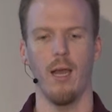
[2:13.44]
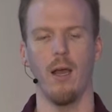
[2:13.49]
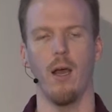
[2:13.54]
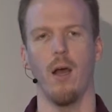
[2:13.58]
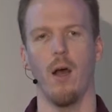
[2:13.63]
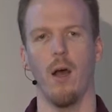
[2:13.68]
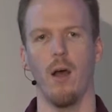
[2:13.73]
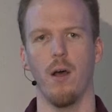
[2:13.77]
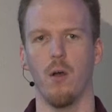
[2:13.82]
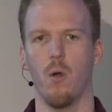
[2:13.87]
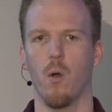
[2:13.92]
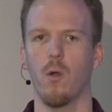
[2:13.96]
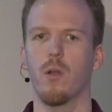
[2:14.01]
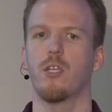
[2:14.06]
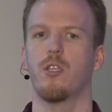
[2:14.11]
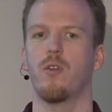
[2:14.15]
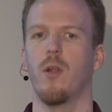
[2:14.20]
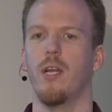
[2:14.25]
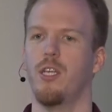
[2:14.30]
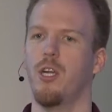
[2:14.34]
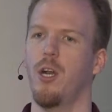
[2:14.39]
Uh,
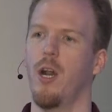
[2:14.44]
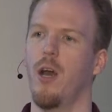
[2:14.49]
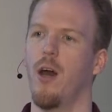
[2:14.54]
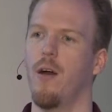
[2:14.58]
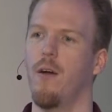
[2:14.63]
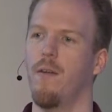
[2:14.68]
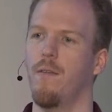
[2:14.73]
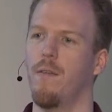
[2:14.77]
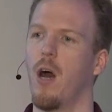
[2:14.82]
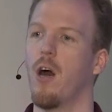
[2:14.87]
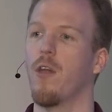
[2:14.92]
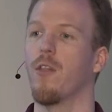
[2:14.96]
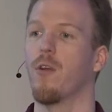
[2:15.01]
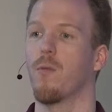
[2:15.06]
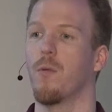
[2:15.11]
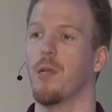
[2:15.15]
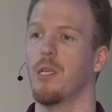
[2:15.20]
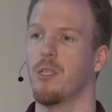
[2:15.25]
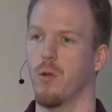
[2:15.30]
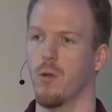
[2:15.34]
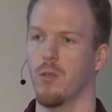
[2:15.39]
orchestration of other
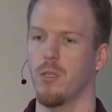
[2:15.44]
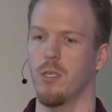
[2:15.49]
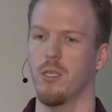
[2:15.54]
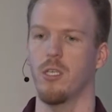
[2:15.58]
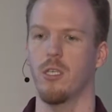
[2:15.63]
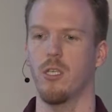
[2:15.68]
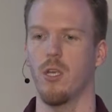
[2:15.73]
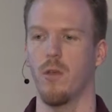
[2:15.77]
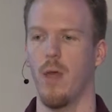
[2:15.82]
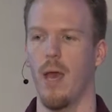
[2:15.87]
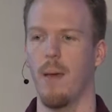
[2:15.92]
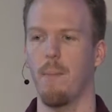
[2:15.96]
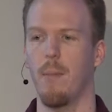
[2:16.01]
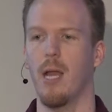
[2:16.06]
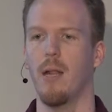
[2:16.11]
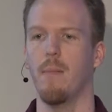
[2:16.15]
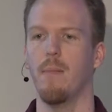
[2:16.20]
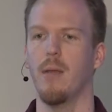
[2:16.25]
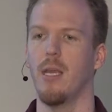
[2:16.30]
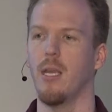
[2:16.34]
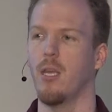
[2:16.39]
resources. So that
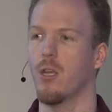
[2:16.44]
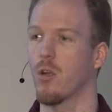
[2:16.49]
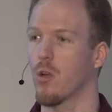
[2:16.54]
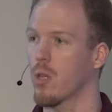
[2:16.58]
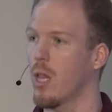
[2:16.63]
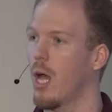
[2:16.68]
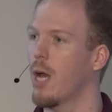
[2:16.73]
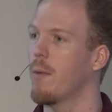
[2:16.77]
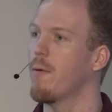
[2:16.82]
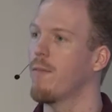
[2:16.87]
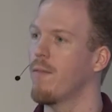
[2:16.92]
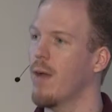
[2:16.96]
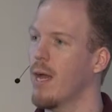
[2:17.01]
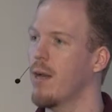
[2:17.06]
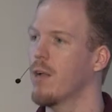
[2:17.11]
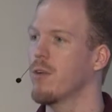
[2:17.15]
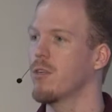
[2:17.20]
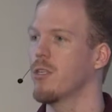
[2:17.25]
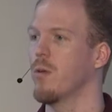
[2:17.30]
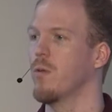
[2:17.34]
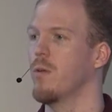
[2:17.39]
might be your cloud
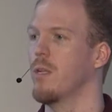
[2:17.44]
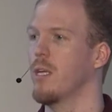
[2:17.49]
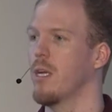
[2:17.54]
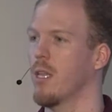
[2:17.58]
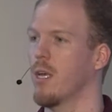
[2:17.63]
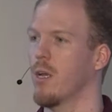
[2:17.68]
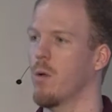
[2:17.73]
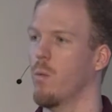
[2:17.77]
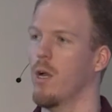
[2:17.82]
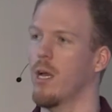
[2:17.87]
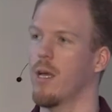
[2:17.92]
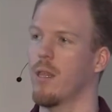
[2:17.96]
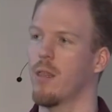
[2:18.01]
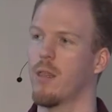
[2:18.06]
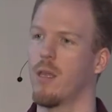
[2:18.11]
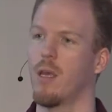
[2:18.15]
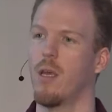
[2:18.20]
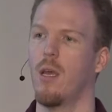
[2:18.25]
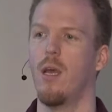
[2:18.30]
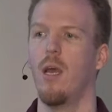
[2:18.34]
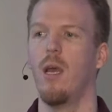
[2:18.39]
provider, so dealing
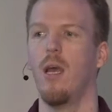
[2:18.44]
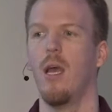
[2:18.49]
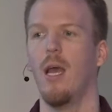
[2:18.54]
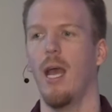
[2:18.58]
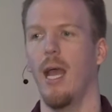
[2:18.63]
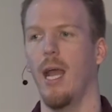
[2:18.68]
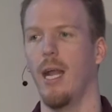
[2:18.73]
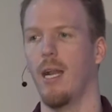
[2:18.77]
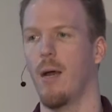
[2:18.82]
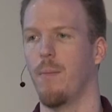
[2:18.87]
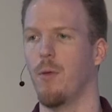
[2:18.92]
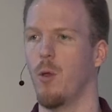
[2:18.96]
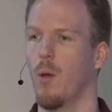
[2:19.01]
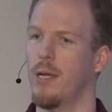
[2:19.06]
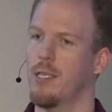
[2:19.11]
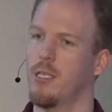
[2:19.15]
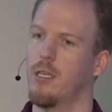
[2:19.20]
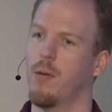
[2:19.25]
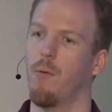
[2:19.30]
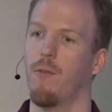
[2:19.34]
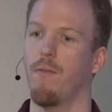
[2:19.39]
with A W
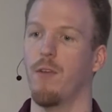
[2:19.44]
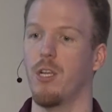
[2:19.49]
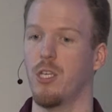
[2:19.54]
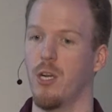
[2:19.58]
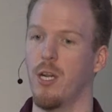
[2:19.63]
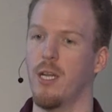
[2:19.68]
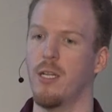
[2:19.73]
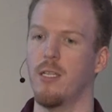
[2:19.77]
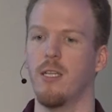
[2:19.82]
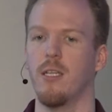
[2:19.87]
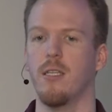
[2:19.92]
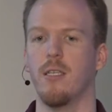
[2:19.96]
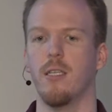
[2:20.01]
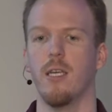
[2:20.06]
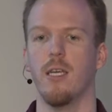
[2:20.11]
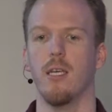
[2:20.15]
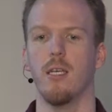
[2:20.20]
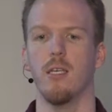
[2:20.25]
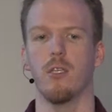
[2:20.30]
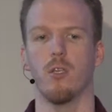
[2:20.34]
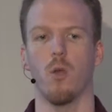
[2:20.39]
S to provision
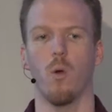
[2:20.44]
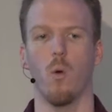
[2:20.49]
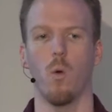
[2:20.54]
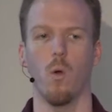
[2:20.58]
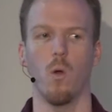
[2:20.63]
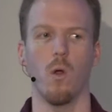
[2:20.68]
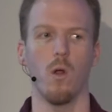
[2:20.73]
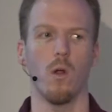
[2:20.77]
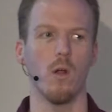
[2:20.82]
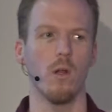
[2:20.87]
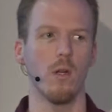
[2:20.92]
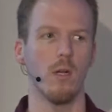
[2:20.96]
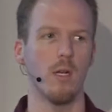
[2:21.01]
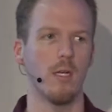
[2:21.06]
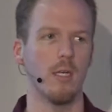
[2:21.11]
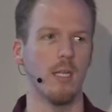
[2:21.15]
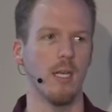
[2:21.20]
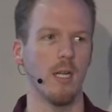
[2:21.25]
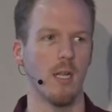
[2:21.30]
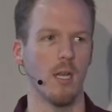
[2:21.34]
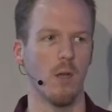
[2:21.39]
instances, or
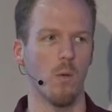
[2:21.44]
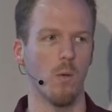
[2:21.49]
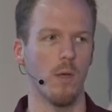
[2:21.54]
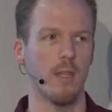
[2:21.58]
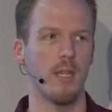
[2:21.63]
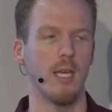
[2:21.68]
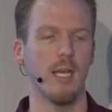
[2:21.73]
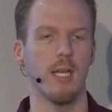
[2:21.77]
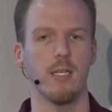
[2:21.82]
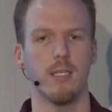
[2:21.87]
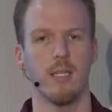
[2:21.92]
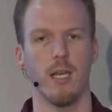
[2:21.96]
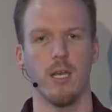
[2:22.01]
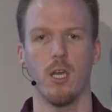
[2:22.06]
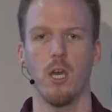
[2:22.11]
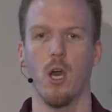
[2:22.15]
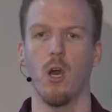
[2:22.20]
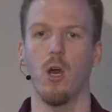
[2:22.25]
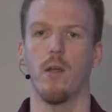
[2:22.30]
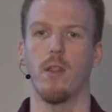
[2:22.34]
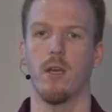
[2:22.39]
dealing with things that
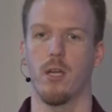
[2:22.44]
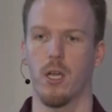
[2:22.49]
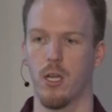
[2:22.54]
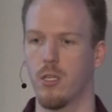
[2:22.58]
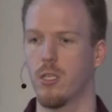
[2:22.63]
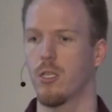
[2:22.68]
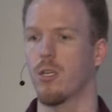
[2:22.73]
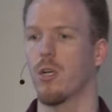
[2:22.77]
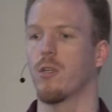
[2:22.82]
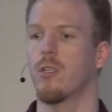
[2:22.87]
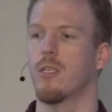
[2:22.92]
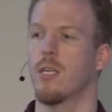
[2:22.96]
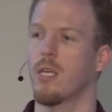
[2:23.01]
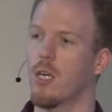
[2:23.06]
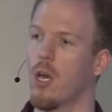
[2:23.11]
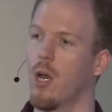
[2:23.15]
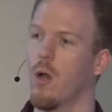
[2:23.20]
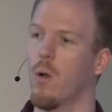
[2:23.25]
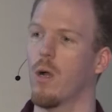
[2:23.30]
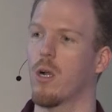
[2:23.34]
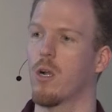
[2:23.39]
go, the concerns that
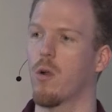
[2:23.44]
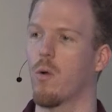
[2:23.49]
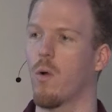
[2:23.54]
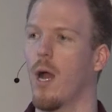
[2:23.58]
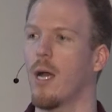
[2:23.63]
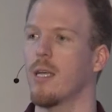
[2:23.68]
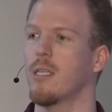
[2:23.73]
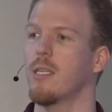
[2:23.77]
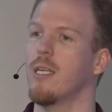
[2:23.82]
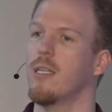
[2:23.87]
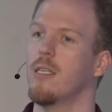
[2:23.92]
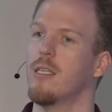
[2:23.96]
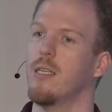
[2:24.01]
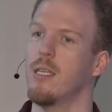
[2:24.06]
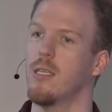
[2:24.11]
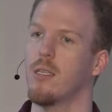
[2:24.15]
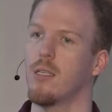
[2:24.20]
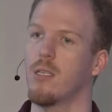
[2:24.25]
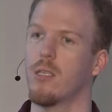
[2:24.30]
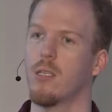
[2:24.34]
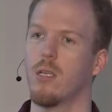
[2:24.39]
go across
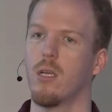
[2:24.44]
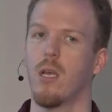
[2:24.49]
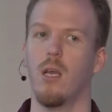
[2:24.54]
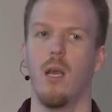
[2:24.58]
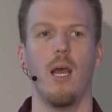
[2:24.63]
instance.